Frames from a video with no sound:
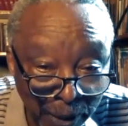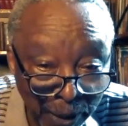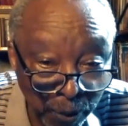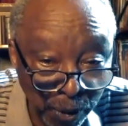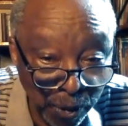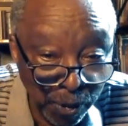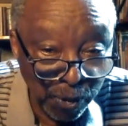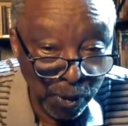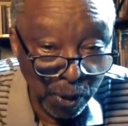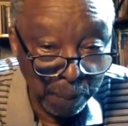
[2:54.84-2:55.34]
and
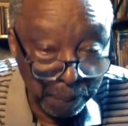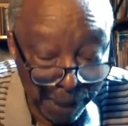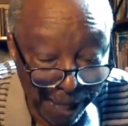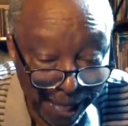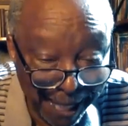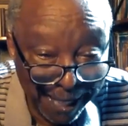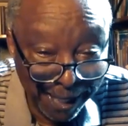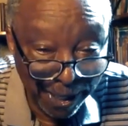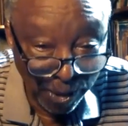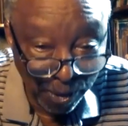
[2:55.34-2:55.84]
what you're
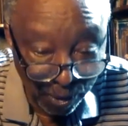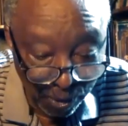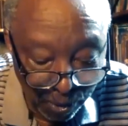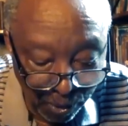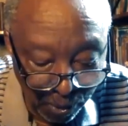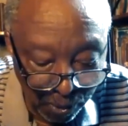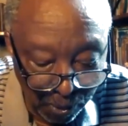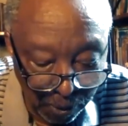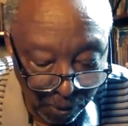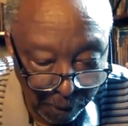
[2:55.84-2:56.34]
planning to
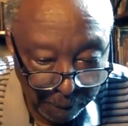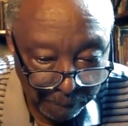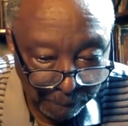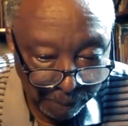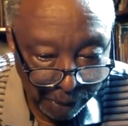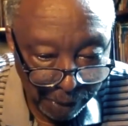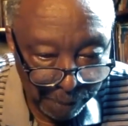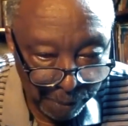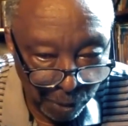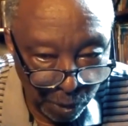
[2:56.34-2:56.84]
do
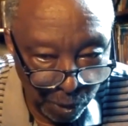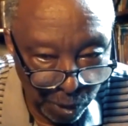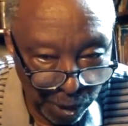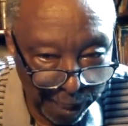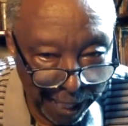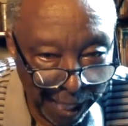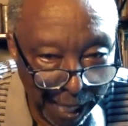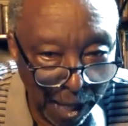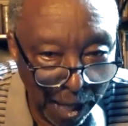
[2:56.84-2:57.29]
between